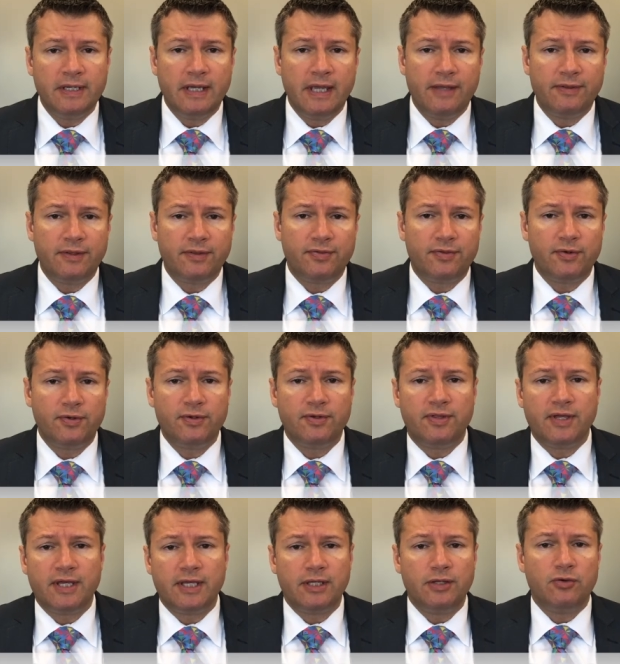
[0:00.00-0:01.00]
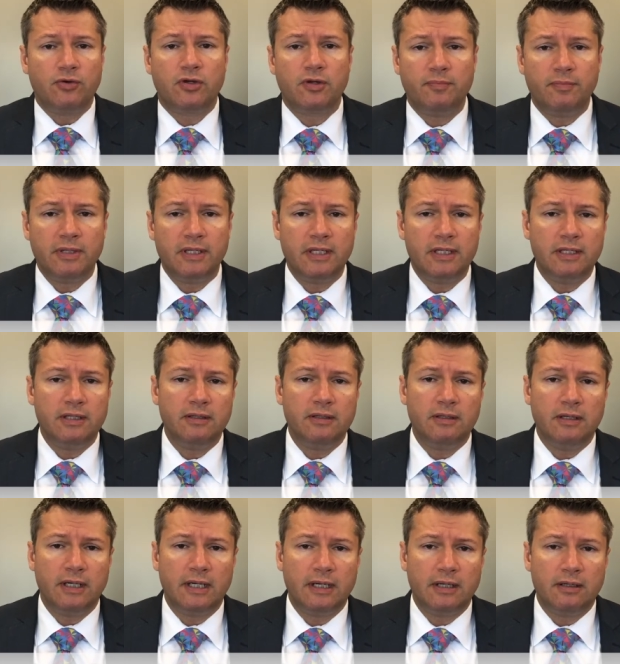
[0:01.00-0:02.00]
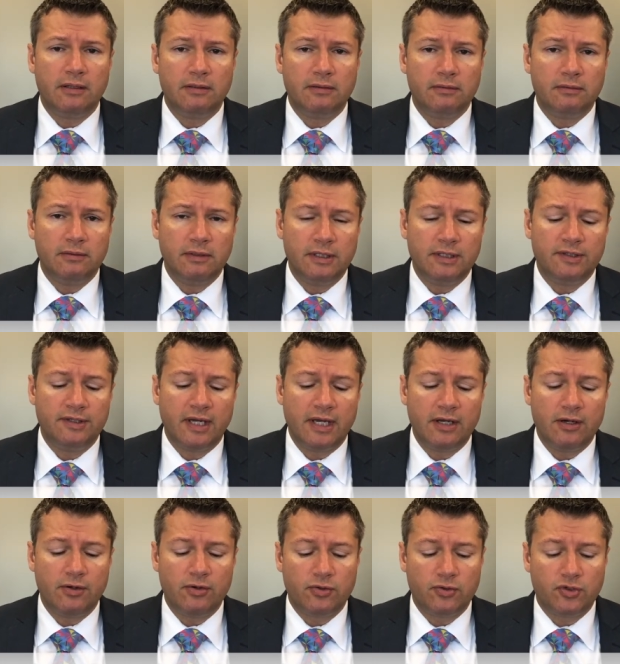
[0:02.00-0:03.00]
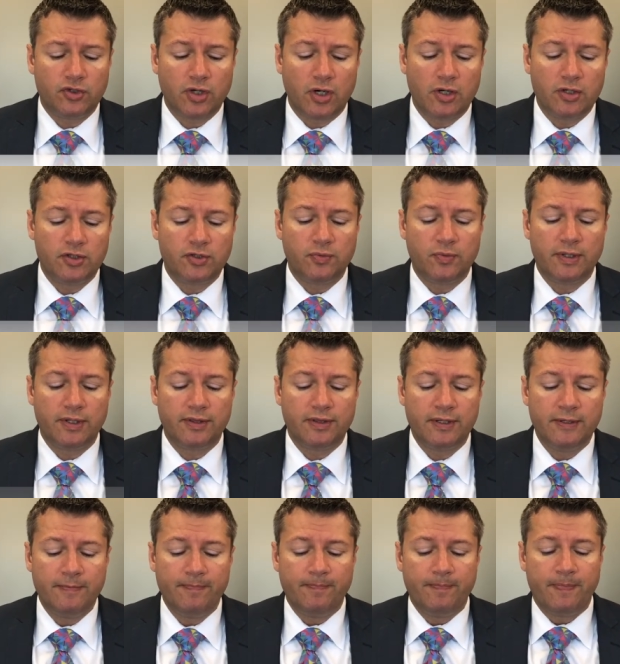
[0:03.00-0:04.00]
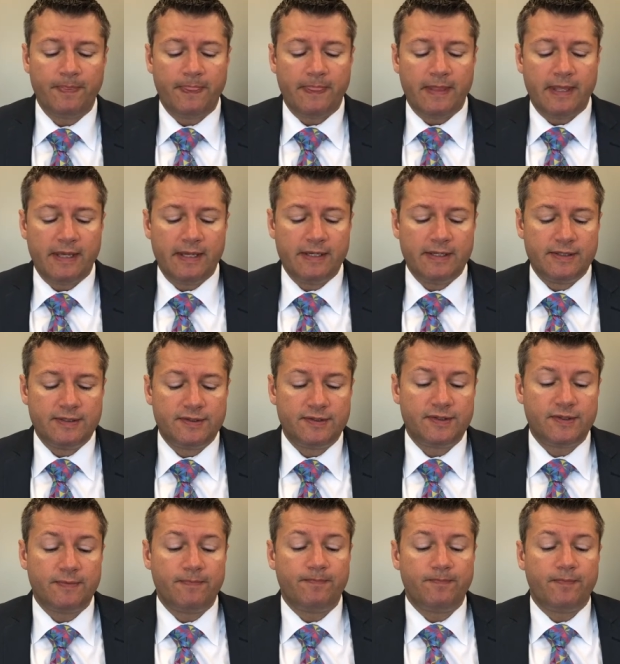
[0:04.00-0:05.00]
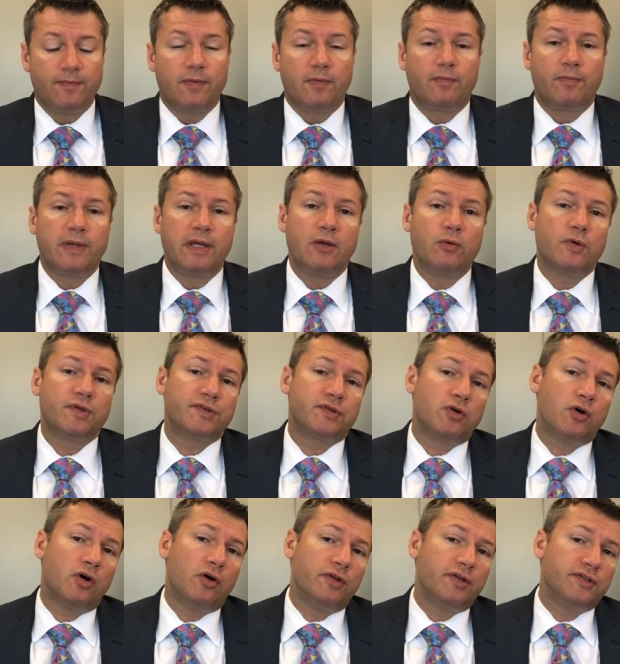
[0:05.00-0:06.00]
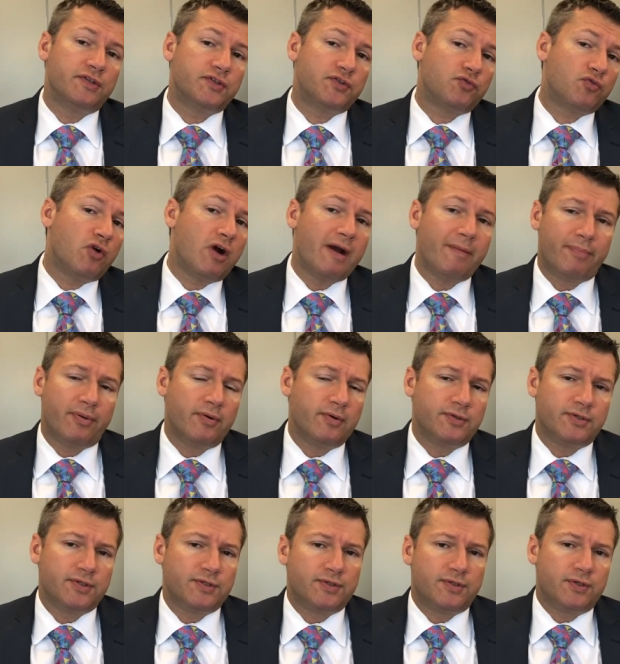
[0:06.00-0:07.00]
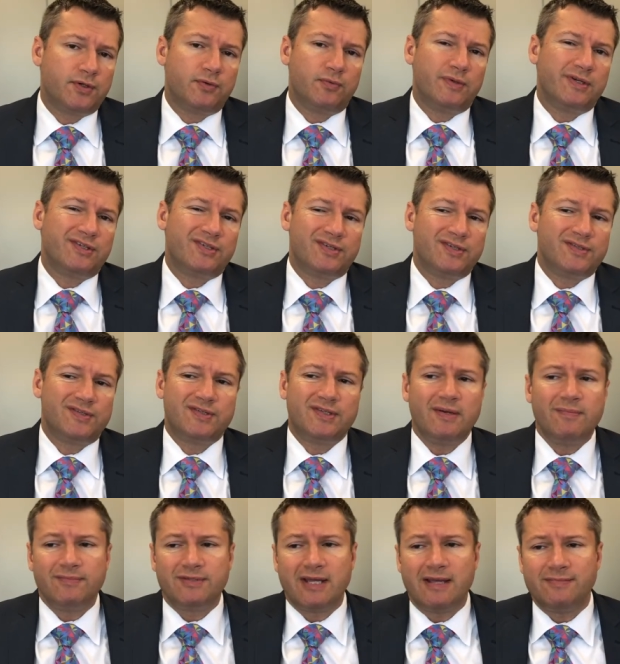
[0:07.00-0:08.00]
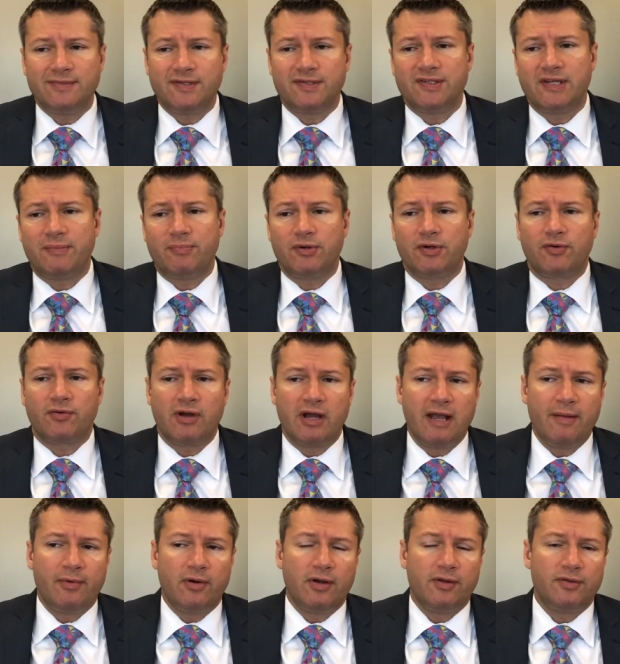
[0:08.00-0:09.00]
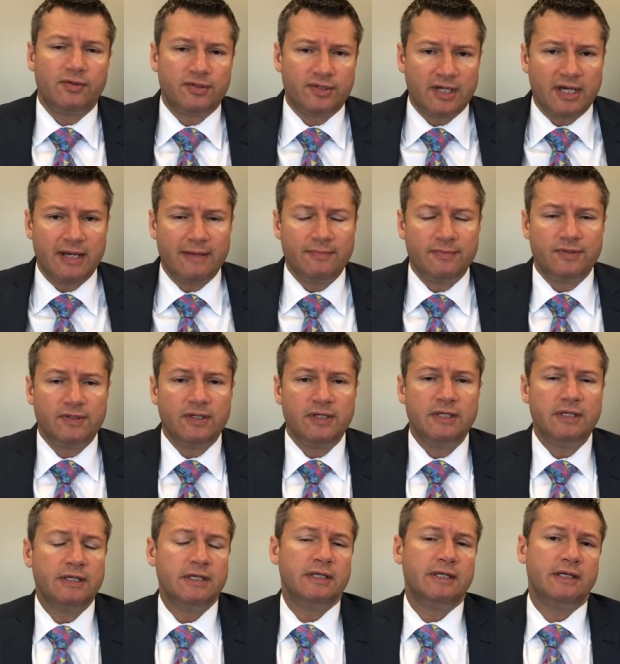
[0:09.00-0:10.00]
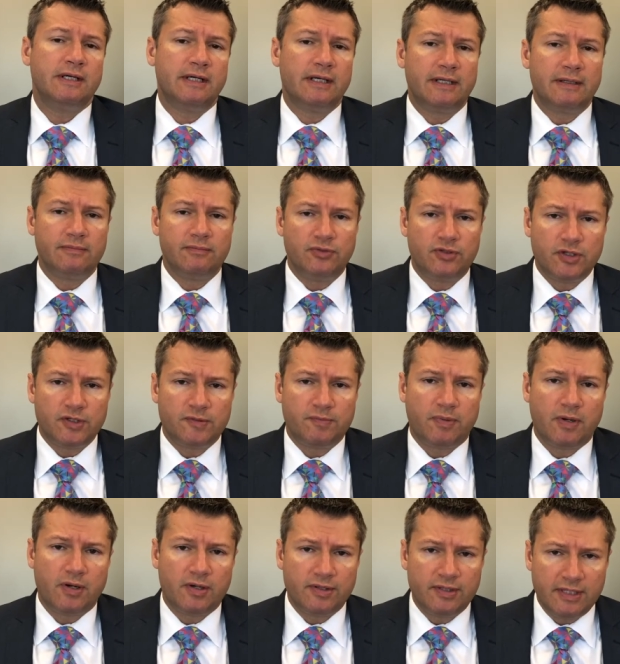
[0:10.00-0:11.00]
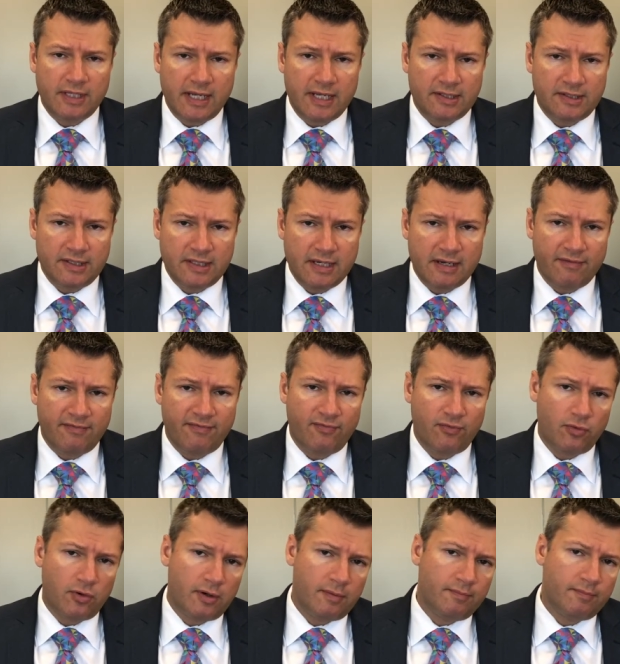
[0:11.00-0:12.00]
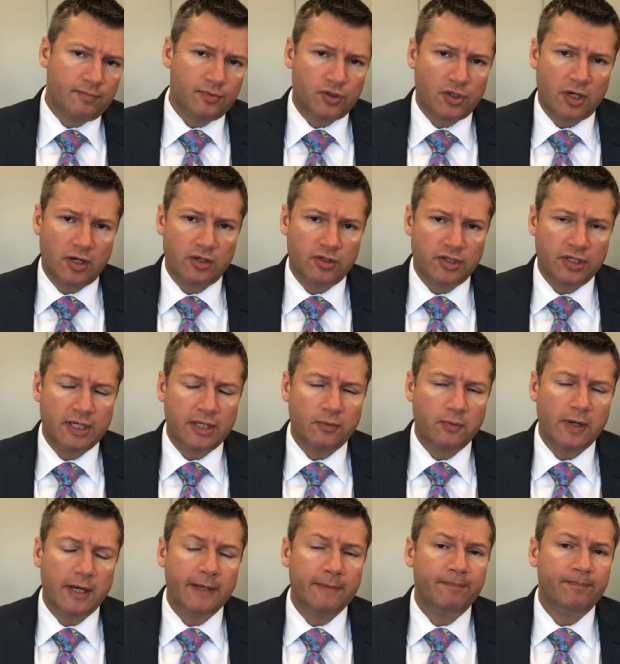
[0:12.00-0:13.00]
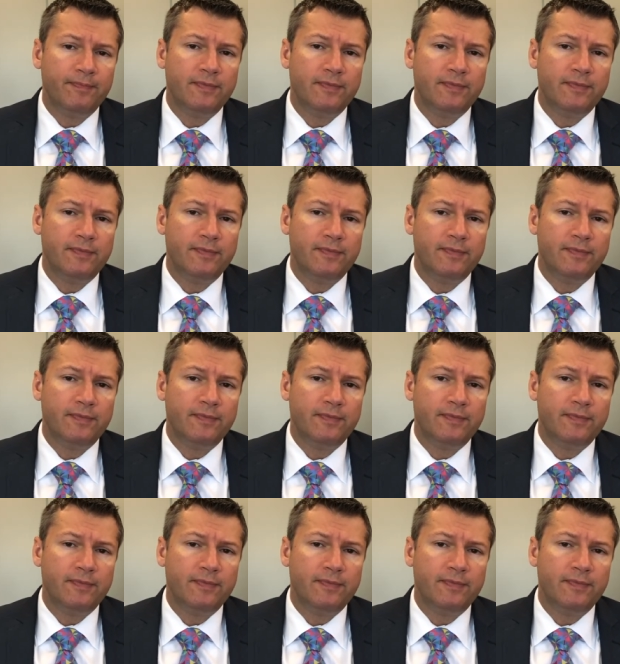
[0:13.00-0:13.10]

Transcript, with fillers: And the third thing you could be uh, indicted or charged with is being what's called a straw purchaser, which is sometimes a separate crime or other times um, just part of the ATF form charge anyway.